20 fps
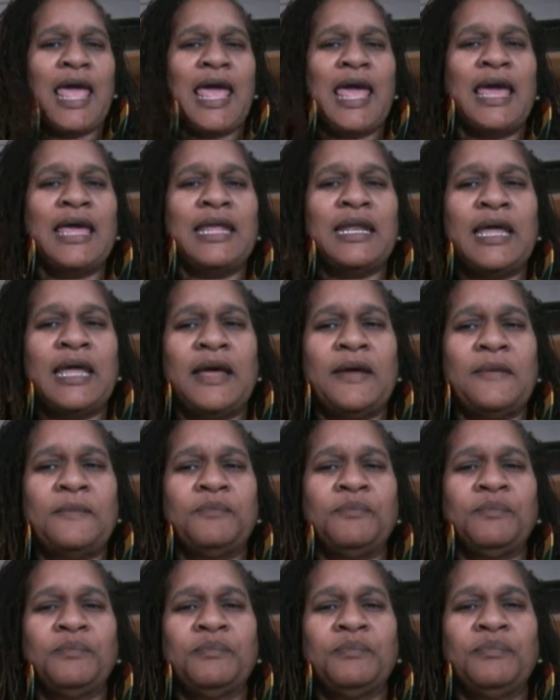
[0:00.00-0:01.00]

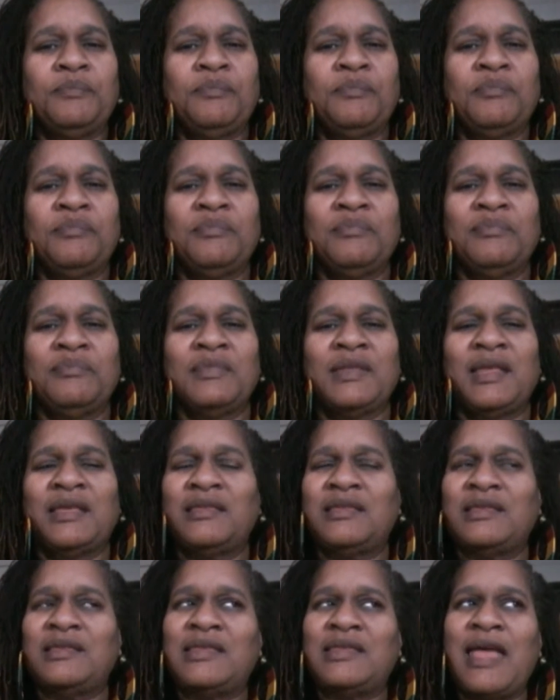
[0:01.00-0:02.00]
And
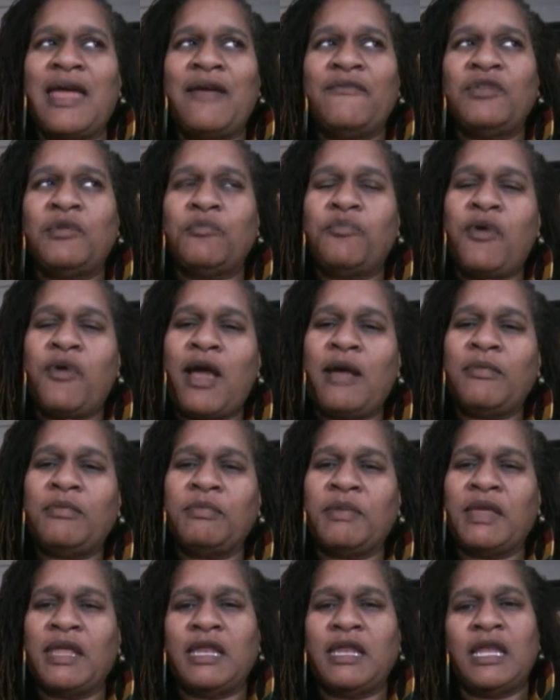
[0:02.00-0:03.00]
she's having a
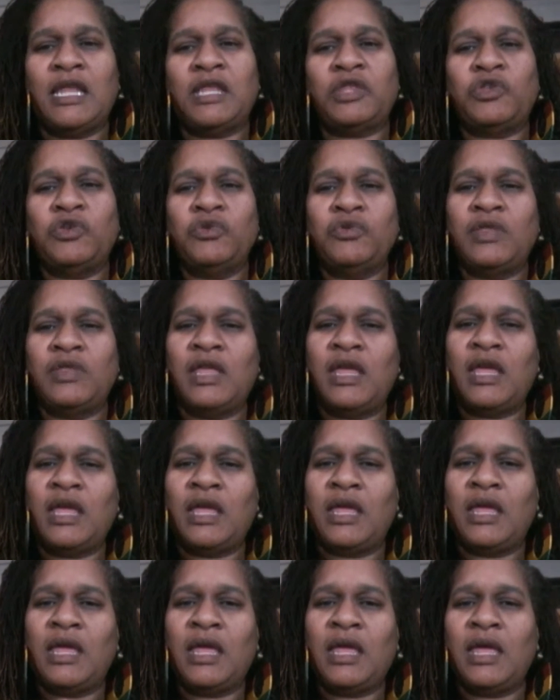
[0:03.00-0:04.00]
problem getting into
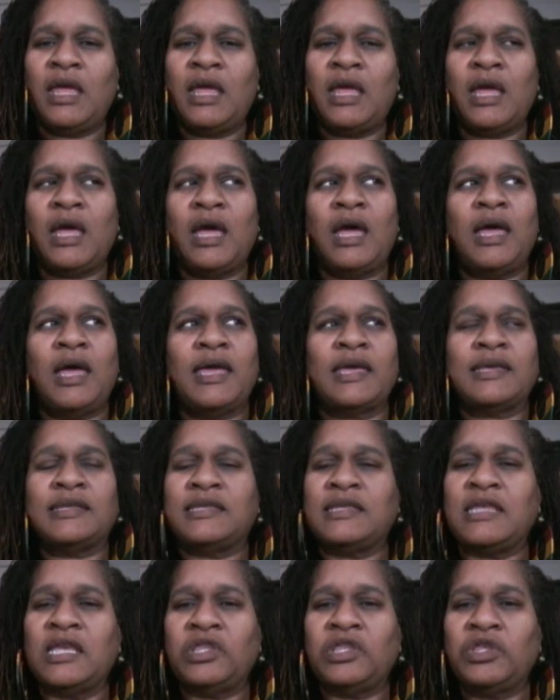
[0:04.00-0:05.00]
the
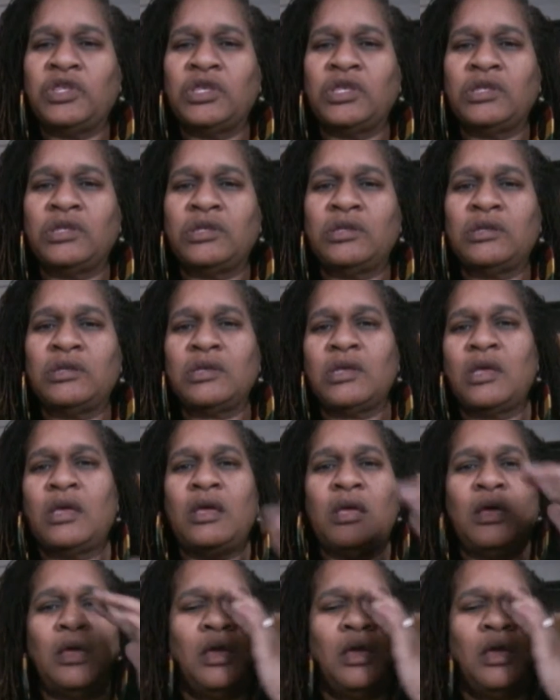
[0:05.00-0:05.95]
extensions